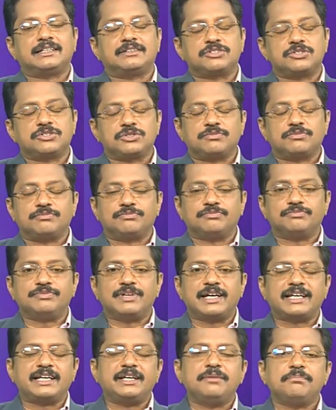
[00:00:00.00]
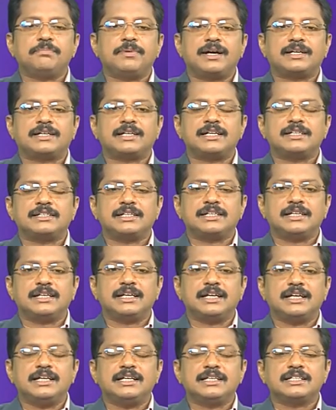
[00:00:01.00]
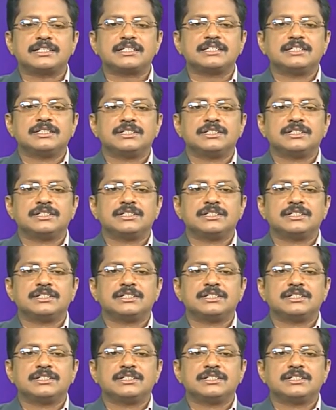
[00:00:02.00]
So very important thing is,